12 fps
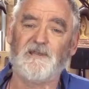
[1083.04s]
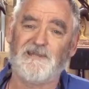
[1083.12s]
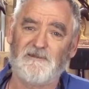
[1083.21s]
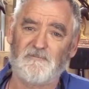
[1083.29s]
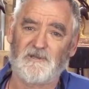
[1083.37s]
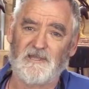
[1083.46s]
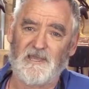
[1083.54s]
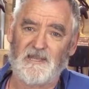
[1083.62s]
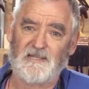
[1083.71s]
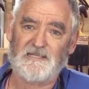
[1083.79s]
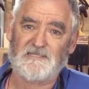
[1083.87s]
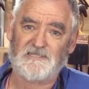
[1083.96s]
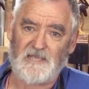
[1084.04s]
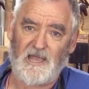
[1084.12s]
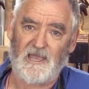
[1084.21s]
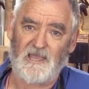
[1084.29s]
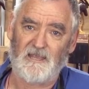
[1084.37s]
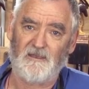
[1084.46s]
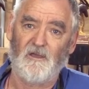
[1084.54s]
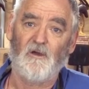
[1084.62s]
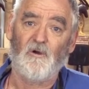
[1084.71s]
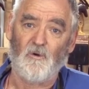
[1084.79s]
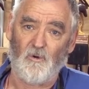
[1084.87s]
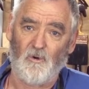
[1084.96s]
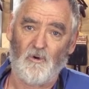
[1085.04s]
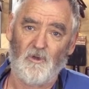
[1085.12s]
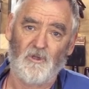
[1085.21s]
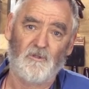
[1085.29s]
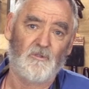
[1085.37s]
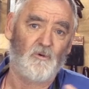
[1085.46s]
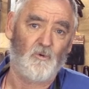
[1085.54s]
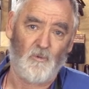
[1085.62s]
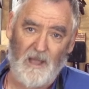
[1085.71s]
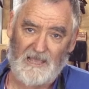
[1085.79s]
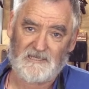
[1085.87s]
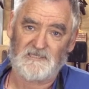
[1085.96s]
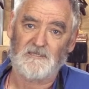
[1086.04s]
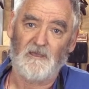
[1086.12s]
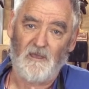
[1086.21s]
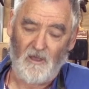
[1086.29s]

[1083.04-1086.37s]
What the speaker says: I didn't want to get any stain or oil or wax